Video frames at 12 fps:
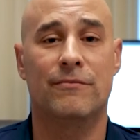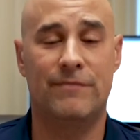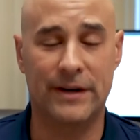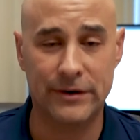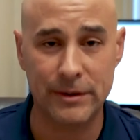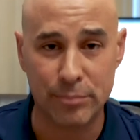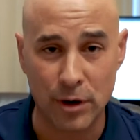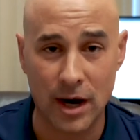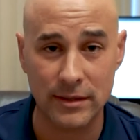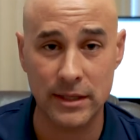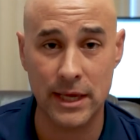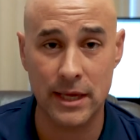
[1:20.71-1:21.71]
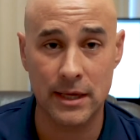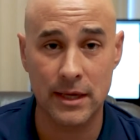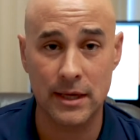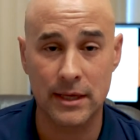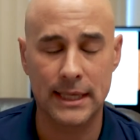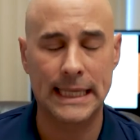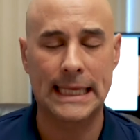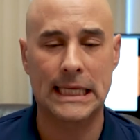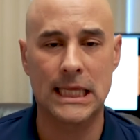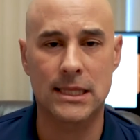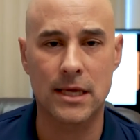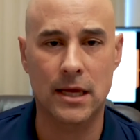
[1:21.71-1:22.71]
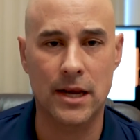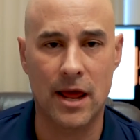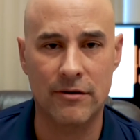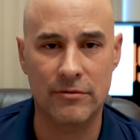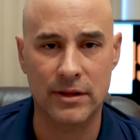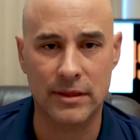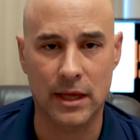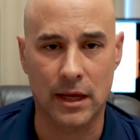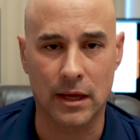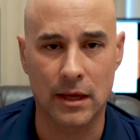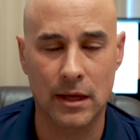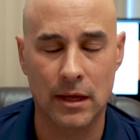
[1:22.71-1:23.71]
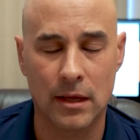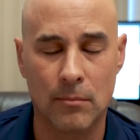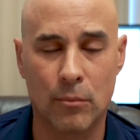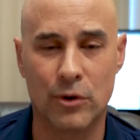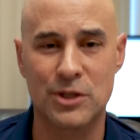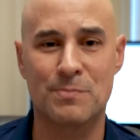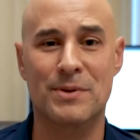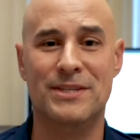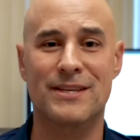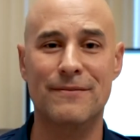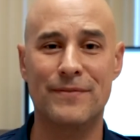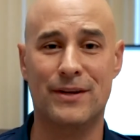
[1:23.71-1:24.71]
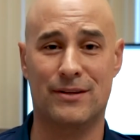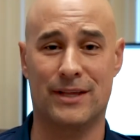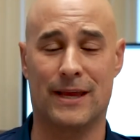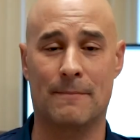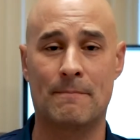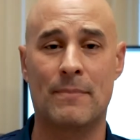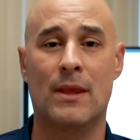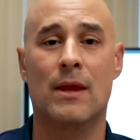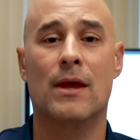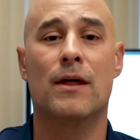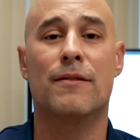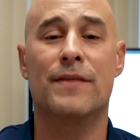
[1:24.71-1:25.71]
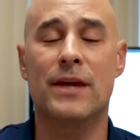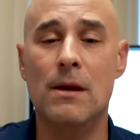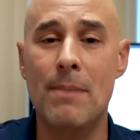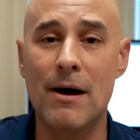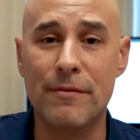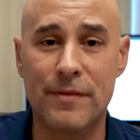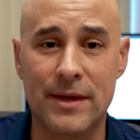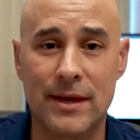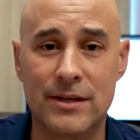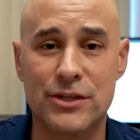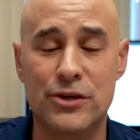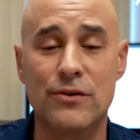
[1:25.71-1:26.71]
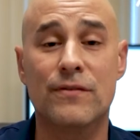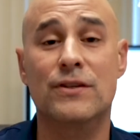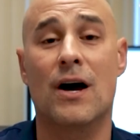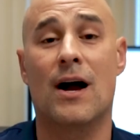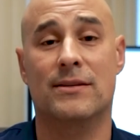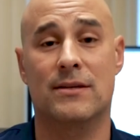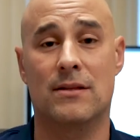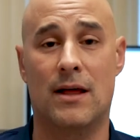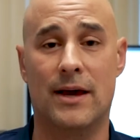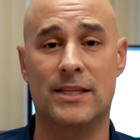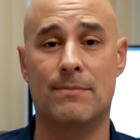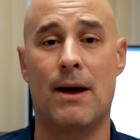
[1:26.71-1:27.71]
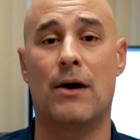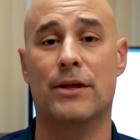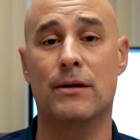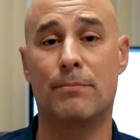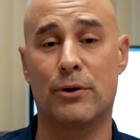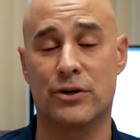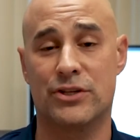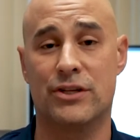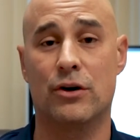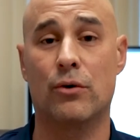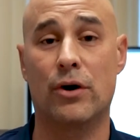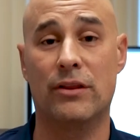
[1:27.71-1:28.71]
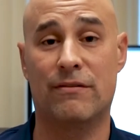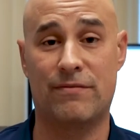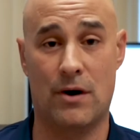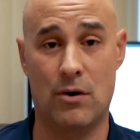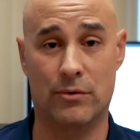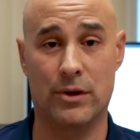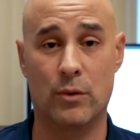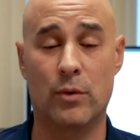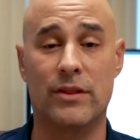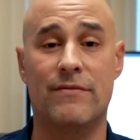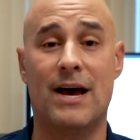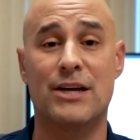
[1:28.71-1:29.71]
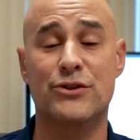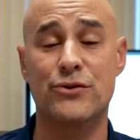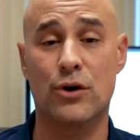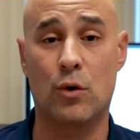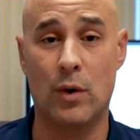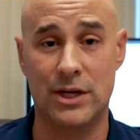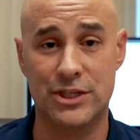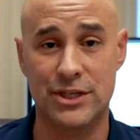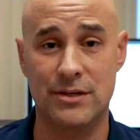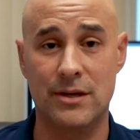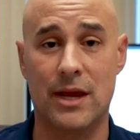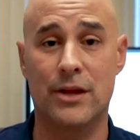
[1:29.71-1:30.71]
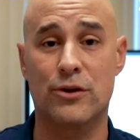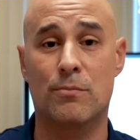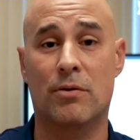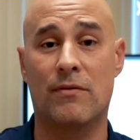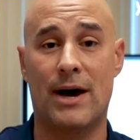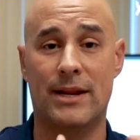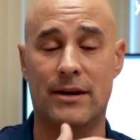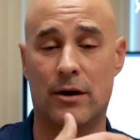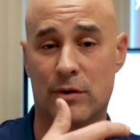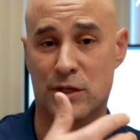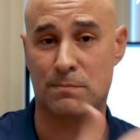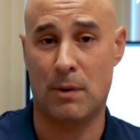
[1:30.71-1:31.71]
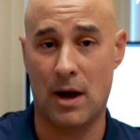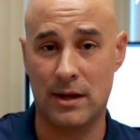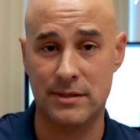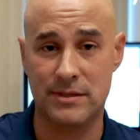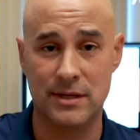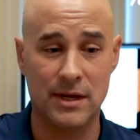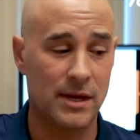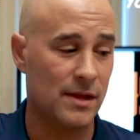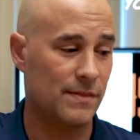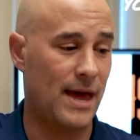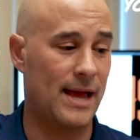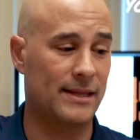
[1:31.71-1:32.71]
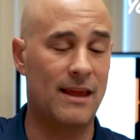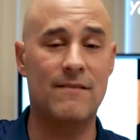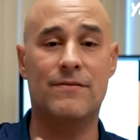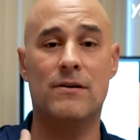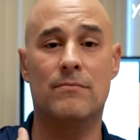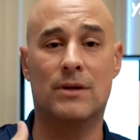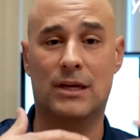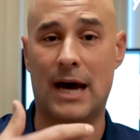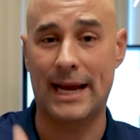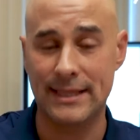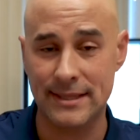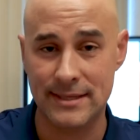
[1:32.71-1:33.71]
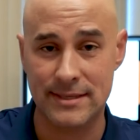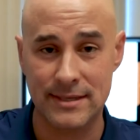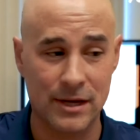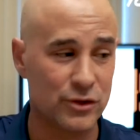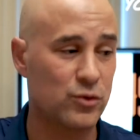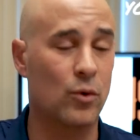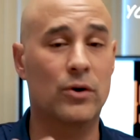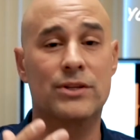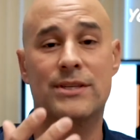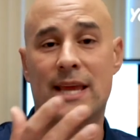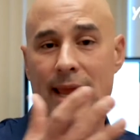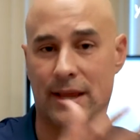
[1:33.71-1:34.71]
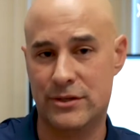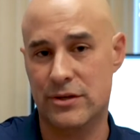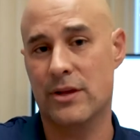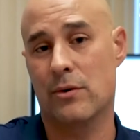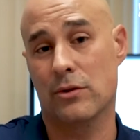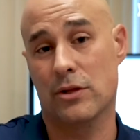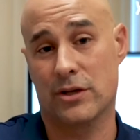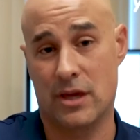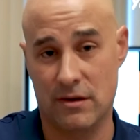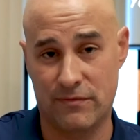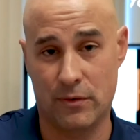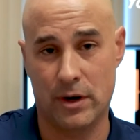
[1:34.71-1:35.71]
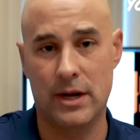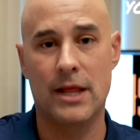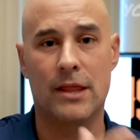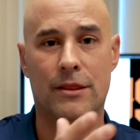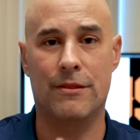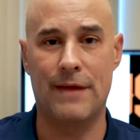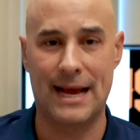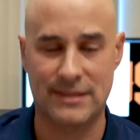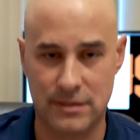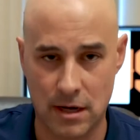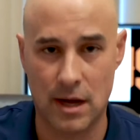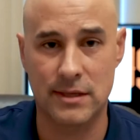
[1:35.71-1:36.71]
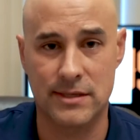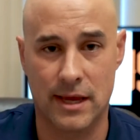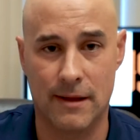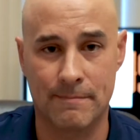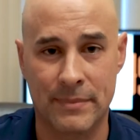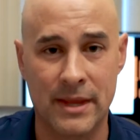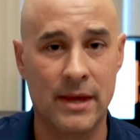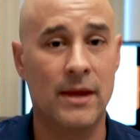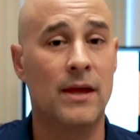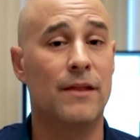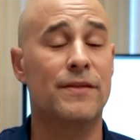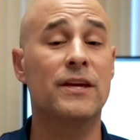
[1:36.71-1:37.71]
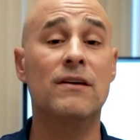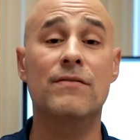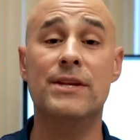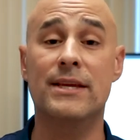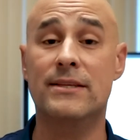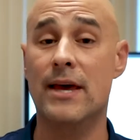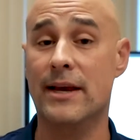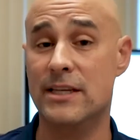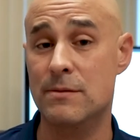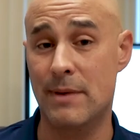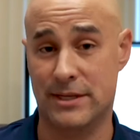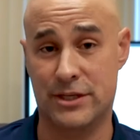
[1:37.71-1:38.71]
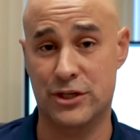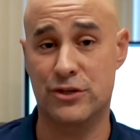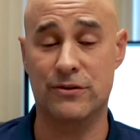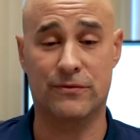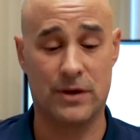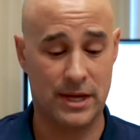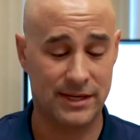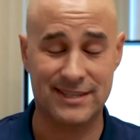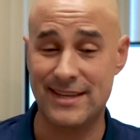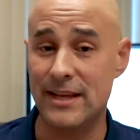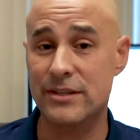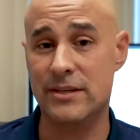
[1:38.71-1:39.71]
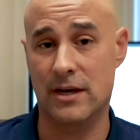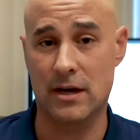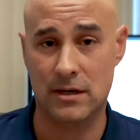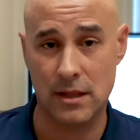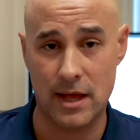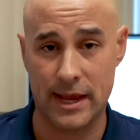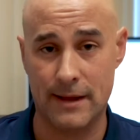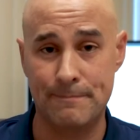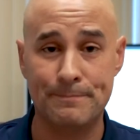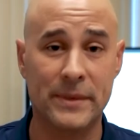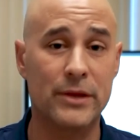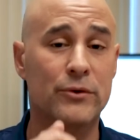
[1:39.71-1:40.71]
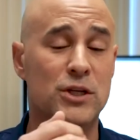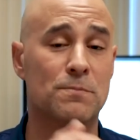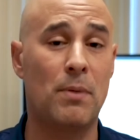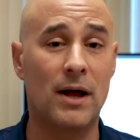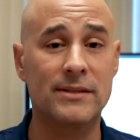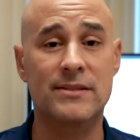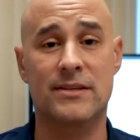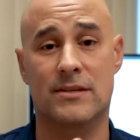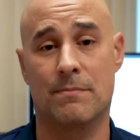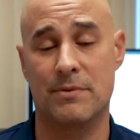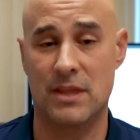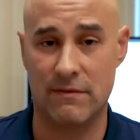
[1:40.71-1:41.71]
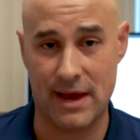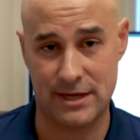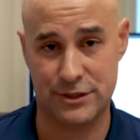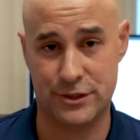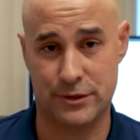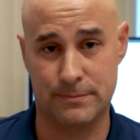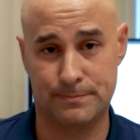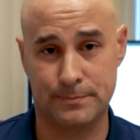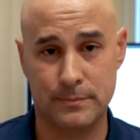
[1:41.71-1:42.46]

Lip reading: Very broadly, anything and everything. More specifically, think about things you've talked to clients about in person or on the phone, where they've asked you a question and you provided a response that gave them guidance towards the answer they were looking for. That's content. Think of any text message you've sent to a client in response to something they've asked you.